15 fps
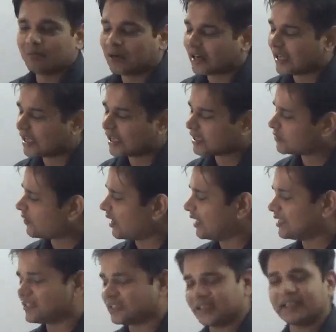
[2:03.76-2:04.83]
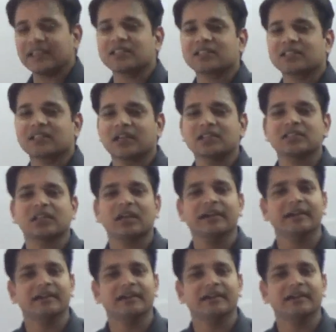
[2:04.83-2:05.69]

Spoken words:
But as far as zinc is concerned,